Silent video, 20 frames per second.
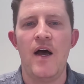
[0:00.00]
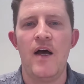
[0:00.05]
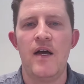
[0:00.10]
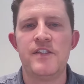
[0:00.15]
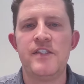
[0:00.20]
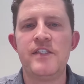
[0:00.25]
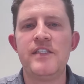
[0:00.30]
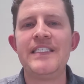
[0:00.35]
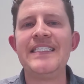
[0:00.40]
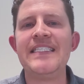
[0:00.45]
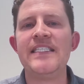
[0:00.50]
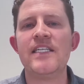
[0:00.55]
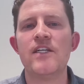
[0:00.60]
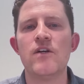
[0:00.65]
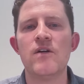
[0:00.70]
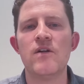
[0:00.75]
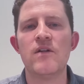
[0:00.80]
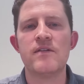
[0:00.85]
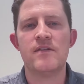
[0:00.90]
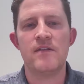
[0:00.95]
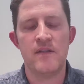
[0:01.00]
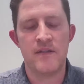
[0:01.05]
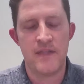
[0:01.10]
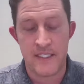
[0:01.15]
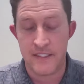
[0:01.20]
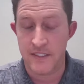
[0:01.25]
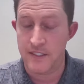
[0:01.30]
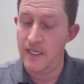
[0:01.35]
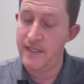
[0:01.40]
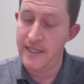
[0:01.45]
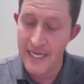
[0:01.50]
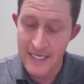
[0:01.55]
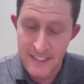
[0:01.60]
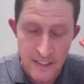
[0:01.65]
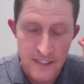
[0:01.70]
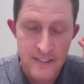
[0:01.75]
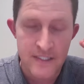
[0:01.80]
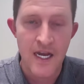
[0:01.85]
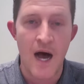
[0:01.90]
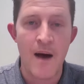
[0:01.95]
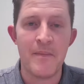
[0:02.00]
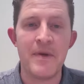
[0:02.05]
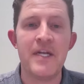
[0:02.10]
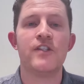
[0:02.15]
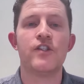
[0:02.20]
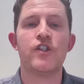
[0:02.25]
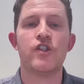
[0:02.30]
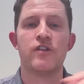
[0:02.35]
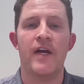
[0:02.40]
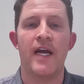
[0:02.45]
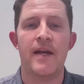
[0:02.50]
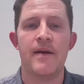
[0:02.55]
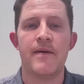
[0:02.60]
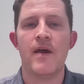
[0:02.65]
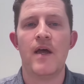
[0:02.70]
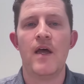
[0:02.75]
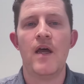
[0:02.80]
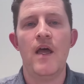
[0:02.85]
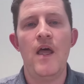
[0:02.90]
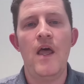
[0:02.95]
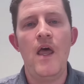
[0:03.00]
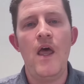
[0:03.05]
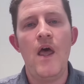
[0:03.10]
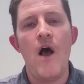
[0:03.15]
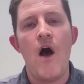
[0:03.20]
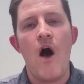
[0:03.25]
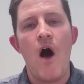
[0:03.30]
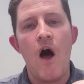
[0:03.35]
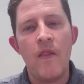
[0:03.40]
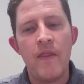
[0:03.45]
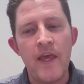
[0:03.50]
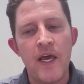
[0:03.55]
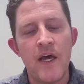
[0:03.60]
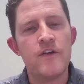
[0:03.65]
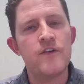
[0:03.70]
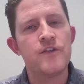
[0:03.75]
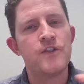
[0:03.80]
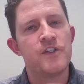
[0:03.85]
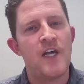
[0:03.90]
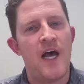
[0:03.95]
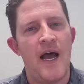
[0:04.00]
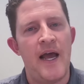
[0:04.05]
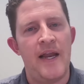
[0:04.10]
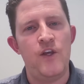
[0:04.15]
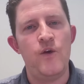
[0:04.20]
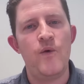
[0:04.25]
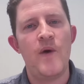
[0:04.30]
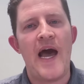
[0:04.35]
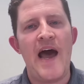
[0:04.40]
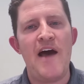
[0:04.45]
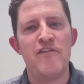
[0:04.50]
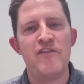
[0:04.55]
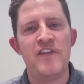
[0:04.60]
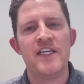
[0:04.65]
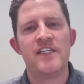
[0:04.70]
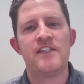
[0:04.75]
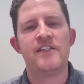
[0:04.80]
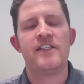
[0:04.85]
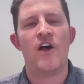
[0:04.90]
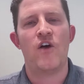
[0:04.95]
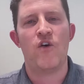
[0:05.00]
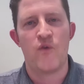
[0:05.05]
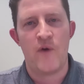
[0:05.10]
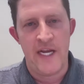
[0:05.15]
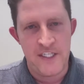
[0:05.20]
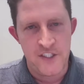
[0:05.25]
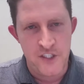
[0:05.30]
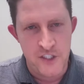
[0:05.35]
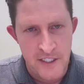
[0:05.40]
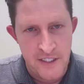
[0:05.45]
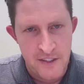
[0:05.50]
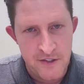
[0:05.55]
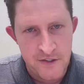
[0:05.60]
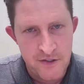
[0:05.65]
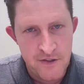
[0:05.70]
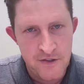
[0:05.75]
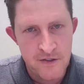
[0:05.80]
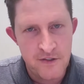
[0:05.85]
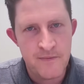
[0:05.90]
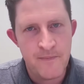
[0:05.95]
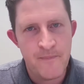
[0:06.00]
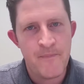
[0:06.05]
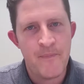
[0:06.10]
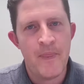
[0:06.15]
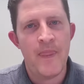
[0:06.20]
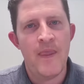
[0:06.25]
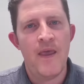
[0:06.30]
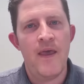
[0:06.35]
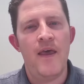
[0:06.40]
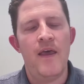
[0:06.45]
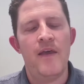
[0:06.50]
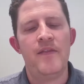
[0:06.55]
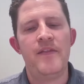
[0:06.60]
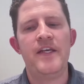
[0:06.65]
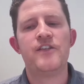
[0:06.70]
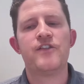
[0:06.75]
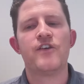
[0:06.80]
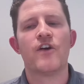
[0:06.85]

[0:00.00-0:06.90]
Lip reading: still that is a dominant strand. On the other side, you have the accelerationists. These